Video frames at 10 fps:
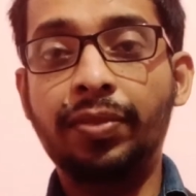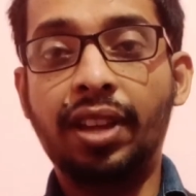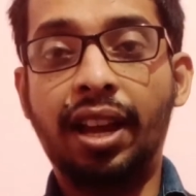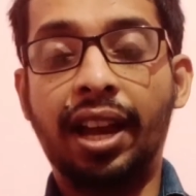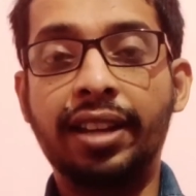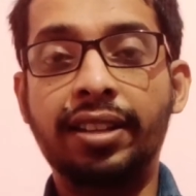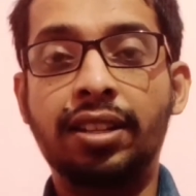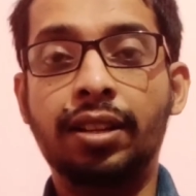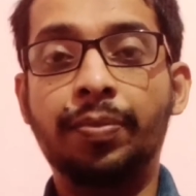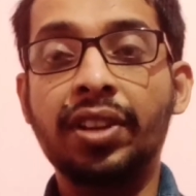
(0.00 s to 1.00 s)
and
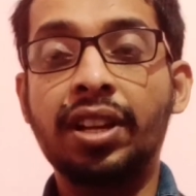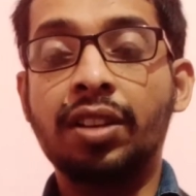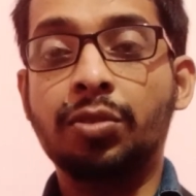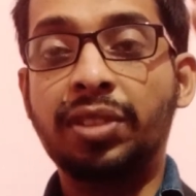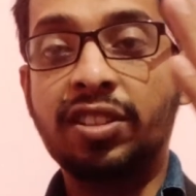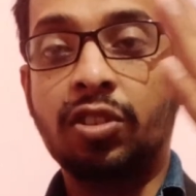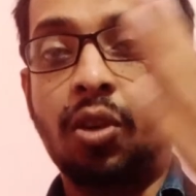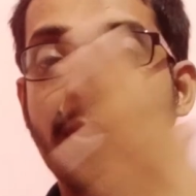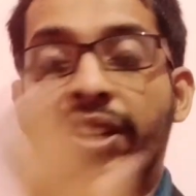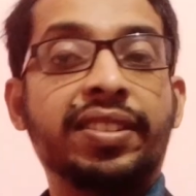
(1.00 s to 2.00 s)
so there is a
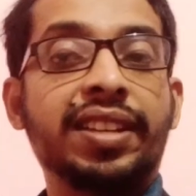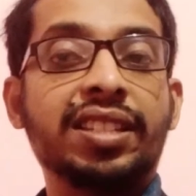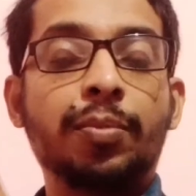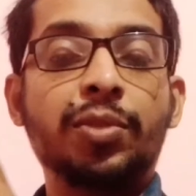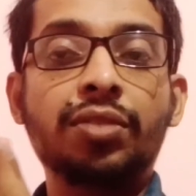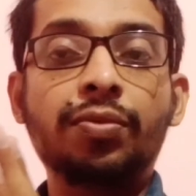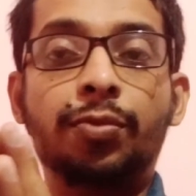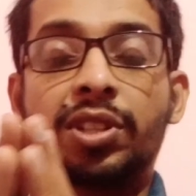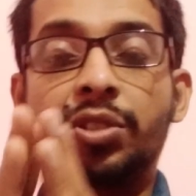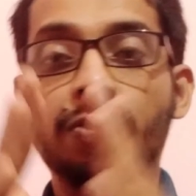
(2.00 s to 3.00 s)
common entrance examination for
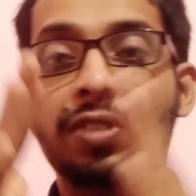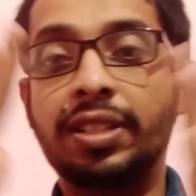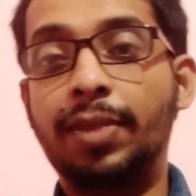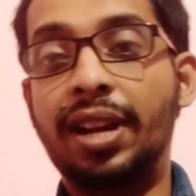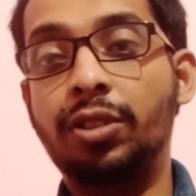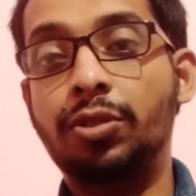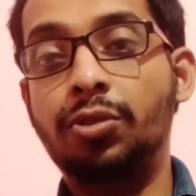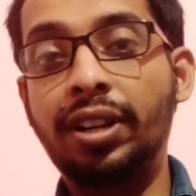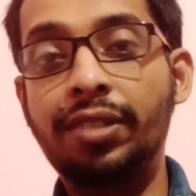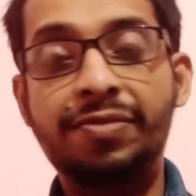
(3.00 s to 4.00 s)
the students planning to
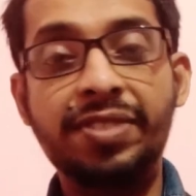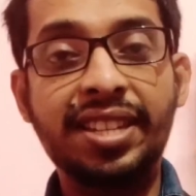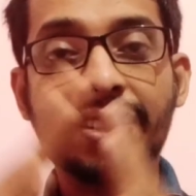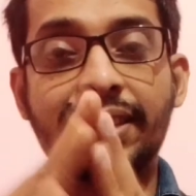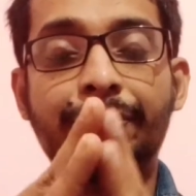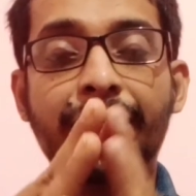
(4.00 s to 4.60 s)
join physics,